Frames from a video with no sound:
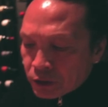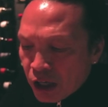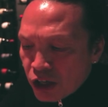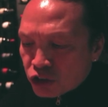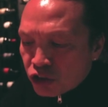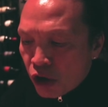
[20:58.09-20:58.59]

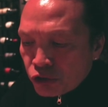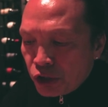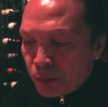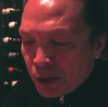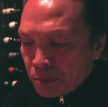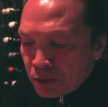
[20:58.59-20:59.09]
Kind of salty,
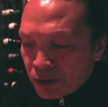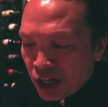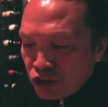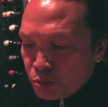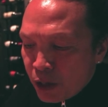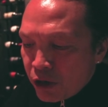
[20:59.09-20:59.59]
but
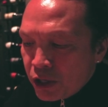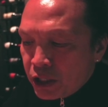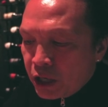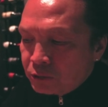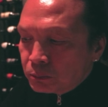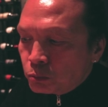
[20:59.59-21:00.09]
nice marinade.